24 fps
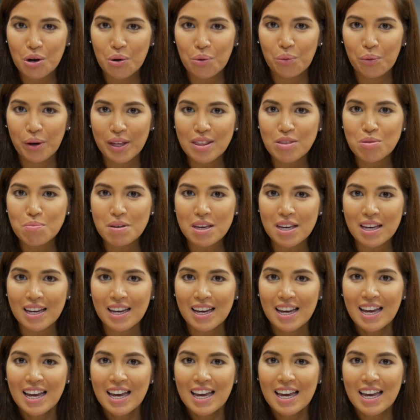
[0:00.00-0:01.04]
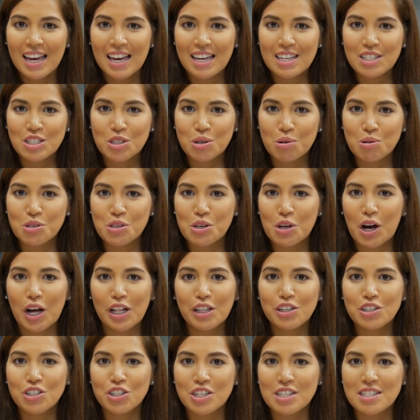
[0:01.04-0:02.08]
With me is
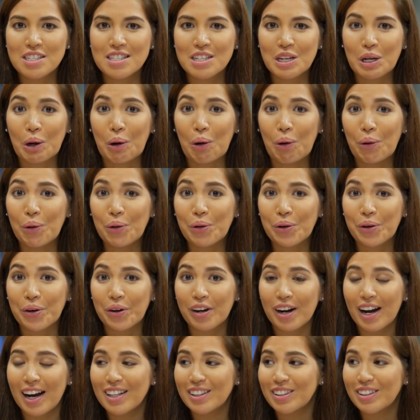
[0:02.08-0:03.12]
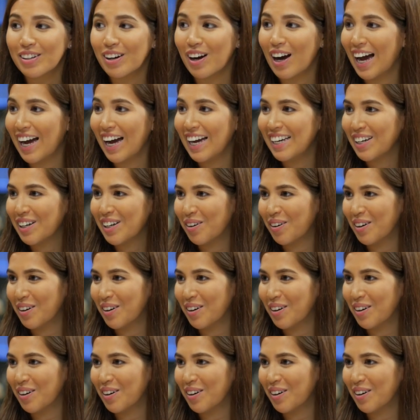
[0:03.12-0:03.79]
sociologist Nicole Curato. Hi, Nicole.